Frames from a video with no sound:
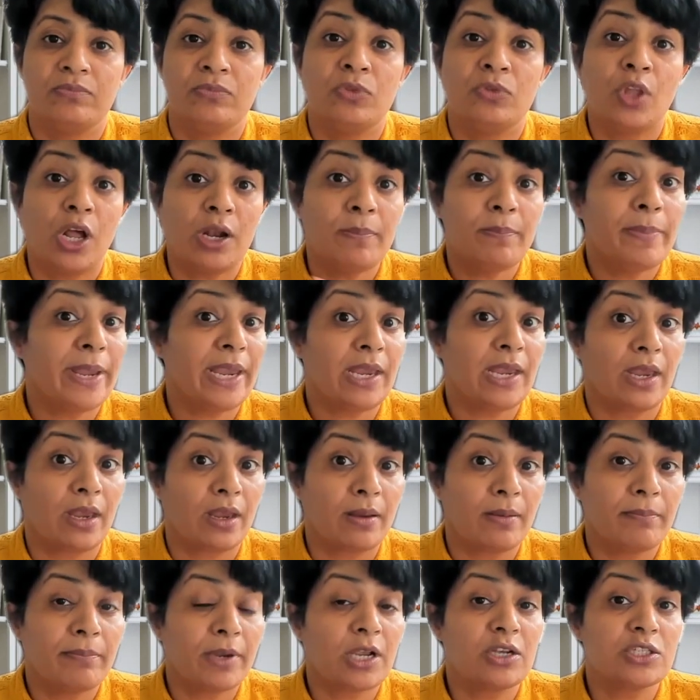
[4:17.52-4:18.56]
Not
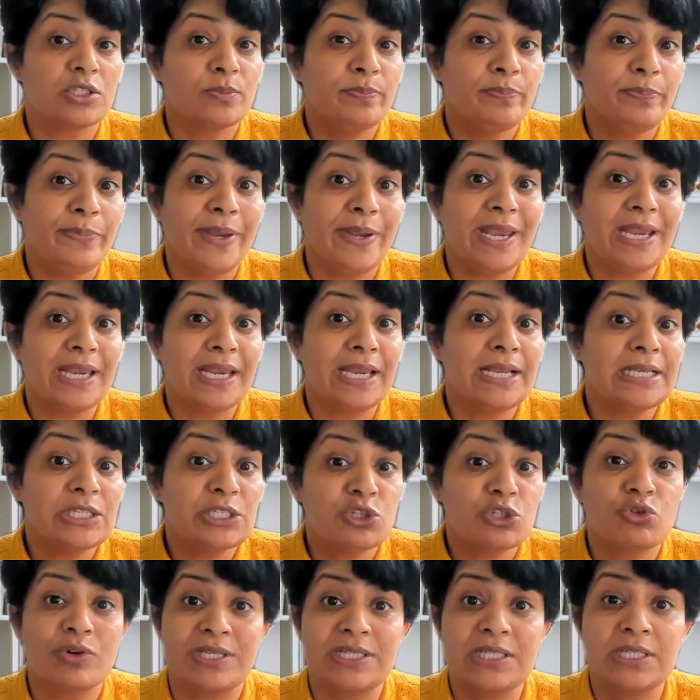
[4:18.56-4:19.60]
baking, because baking
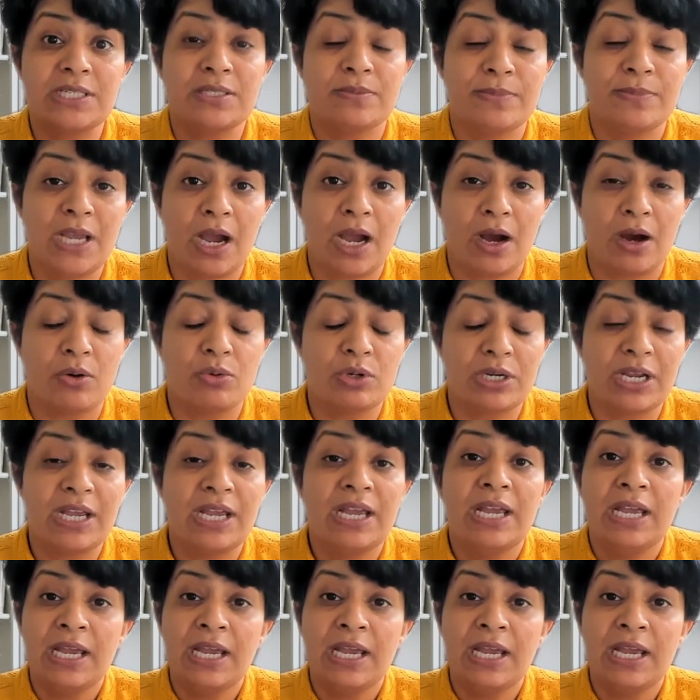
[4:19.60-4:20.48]
stresses me out.